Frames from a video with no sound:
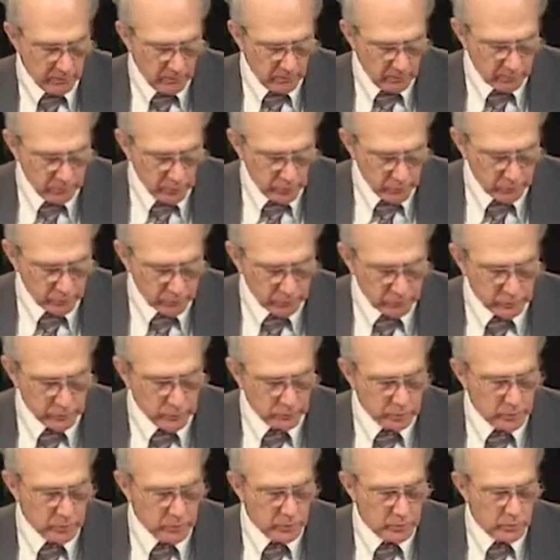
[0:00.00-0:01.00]
verse
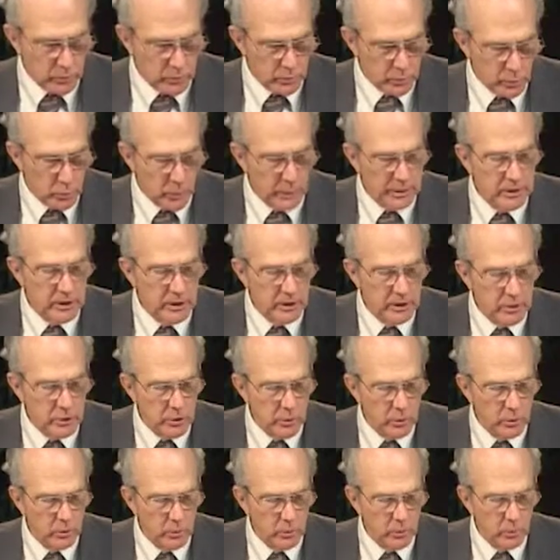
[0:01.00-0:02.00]

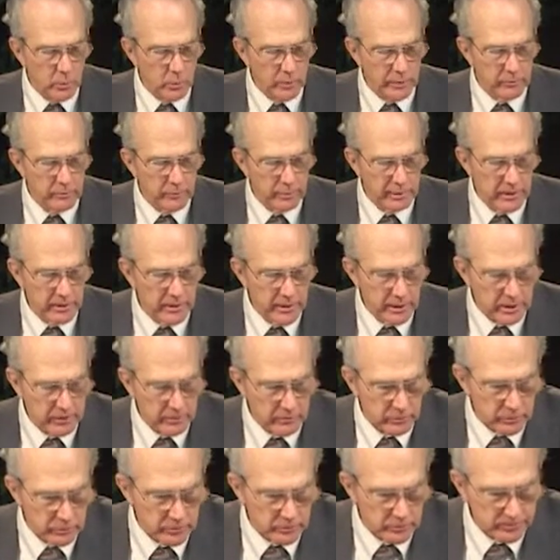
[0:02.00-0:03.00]
22, we read
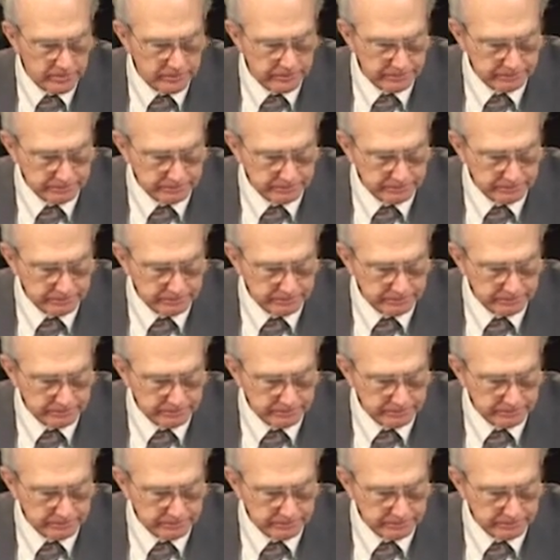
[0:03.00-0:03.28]
this.